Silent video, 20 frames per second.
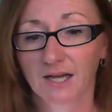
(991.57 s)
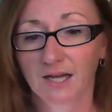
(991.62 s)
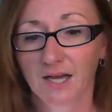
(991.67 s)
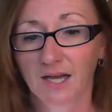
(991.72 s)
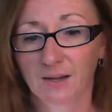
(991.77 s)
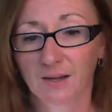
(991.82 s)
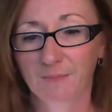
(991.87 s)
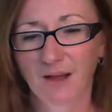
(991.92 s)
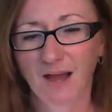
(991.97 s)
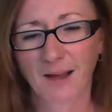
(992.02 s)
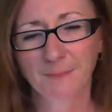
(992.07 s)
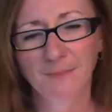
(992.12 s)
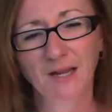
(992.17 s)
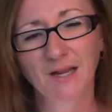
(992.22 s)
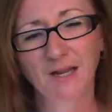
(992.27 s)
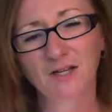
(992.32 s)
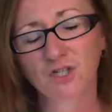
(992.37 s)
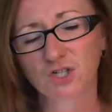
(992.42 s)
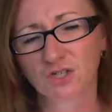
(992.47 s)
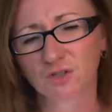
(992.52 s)
I'm
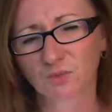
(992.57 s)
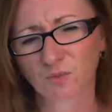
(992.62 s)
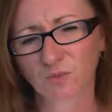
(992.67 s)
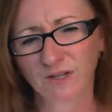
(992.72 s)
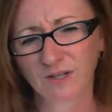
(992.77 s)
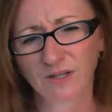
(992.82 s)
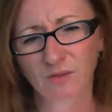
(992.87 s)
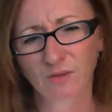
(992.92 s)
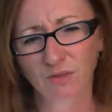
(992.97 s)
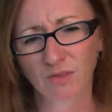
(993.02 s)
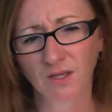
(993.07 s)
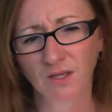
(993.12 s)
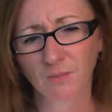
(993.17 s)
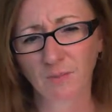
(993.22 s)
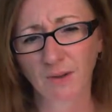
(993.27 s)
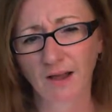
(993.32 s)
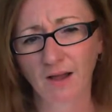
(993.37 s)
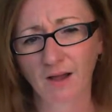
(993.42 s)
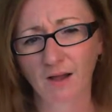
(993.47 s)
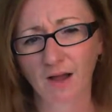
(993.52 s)
not sure. What do you think
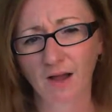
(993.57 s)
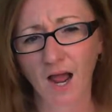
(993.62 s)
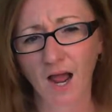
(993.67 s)
about?